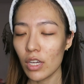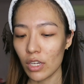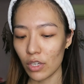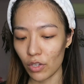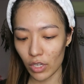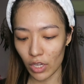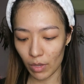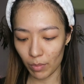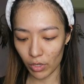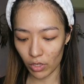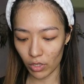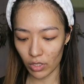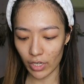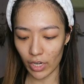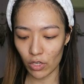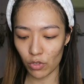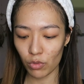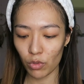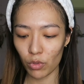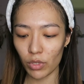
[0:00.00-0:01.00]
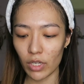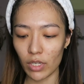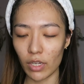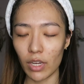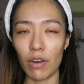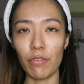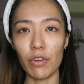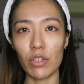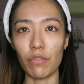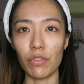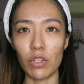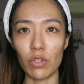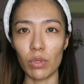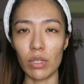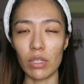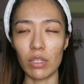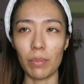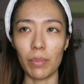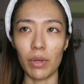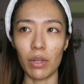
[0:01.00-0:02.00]
okay, because I do know that the coverage of this one
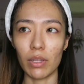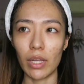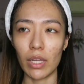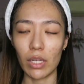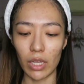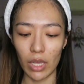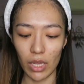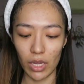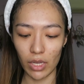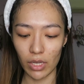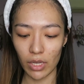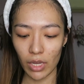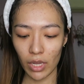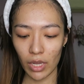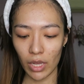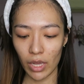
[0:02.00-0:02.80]
is about like a